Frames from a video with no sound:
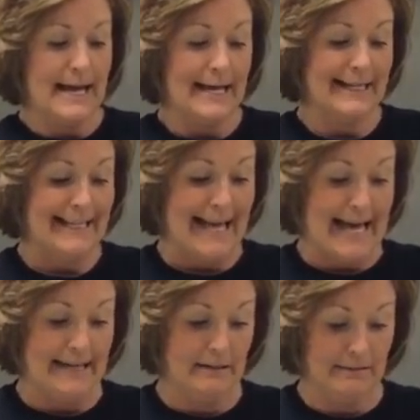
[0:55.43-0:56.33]
And
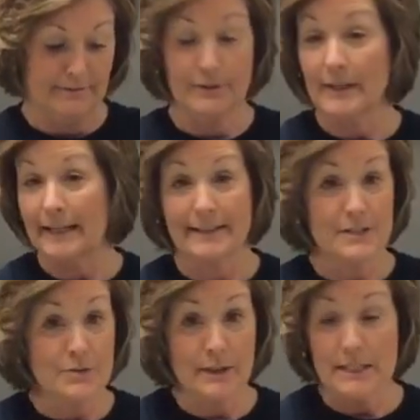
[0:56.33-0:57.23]
again, if you like
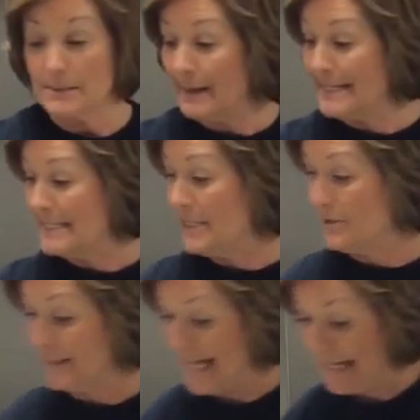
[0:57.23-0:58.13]
things really spicy, you
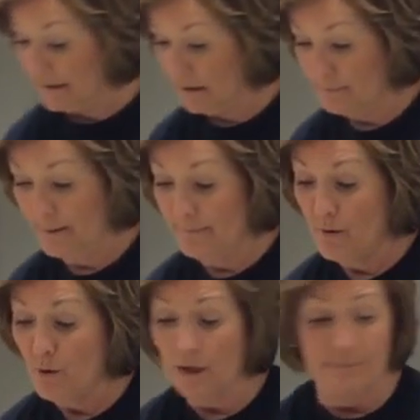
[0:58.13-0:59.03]
can add a little bit
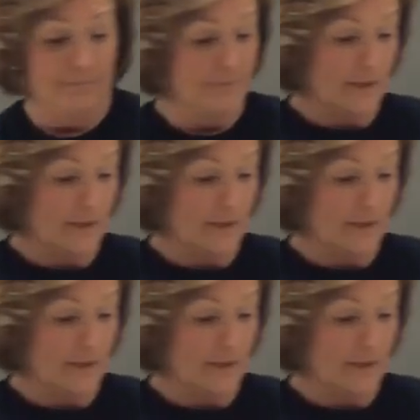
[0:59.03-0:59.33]
more.